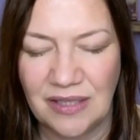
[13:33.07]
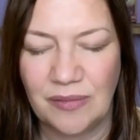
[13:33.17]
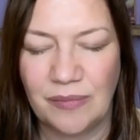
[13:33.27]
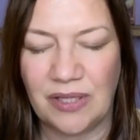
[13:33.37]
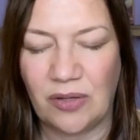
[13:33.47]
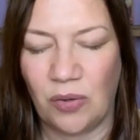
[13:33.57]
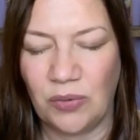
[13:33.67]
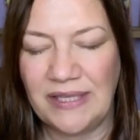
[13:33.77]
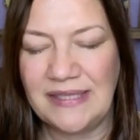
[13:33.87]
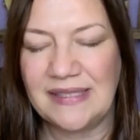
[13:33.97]
but
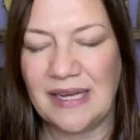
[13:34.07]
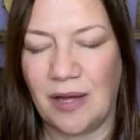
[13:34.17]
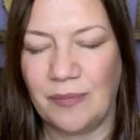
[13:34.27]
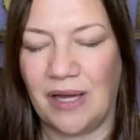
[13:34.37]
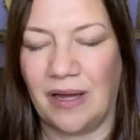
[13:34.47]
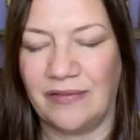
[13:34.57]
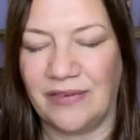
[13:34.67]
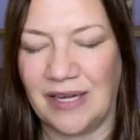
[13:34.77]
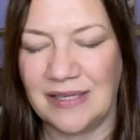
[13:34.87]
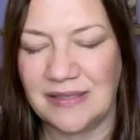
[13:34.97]
only some of
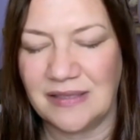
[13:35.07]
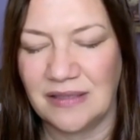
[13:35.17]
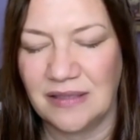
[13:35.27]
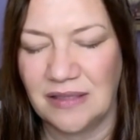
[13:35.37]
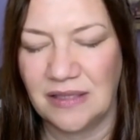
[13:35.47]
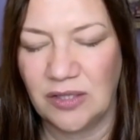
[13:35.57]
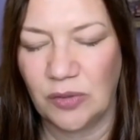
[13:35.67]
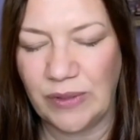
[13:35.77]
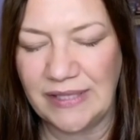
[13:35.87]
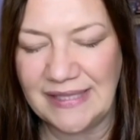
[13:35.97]
us.
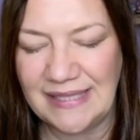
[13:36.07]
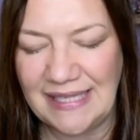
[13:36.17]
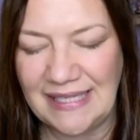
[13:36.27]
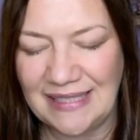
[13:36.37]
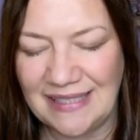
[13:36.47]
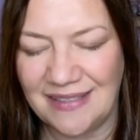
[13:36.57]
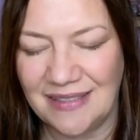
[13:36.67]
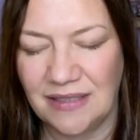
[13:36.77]
We seeded it